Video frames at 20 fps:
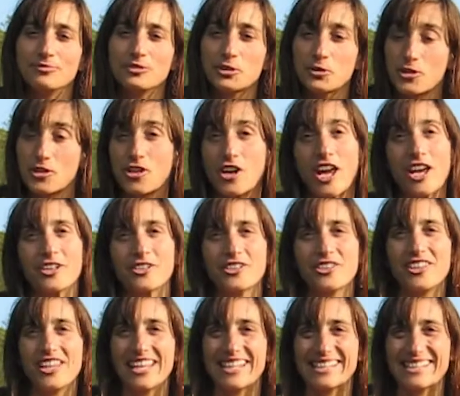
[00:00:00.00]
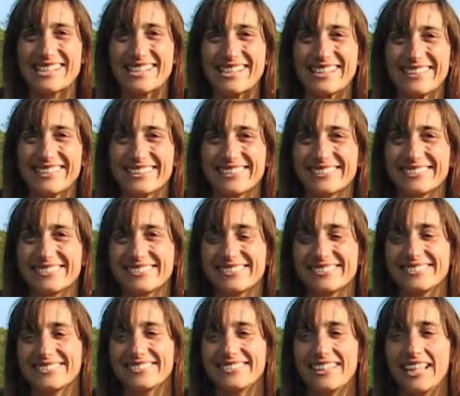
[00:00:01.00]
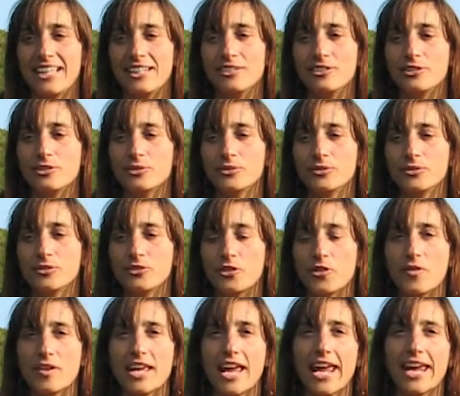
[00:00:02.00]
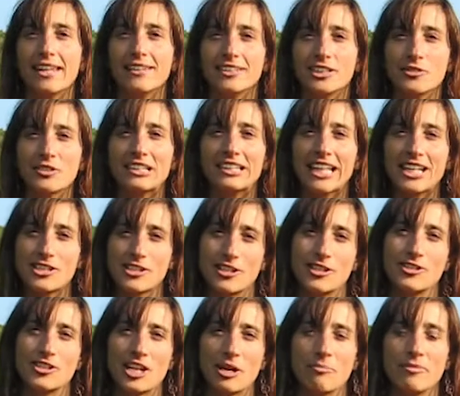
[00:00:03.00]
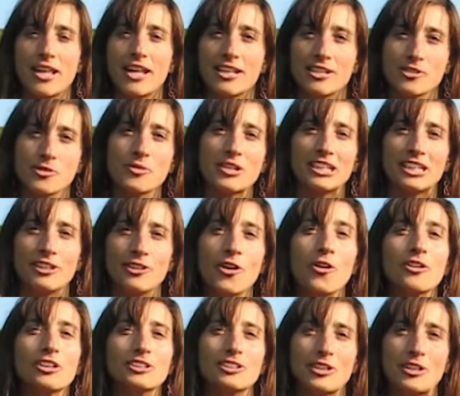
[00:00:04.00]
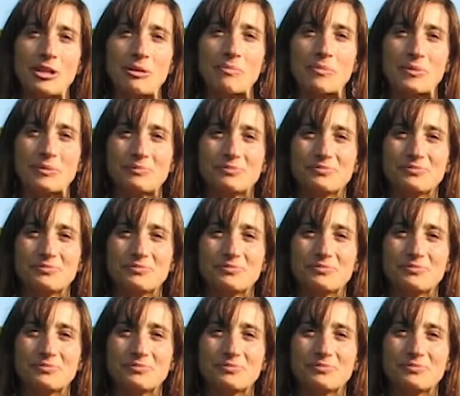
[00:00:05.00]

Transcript: to share things and to create a relationship that is really long-term.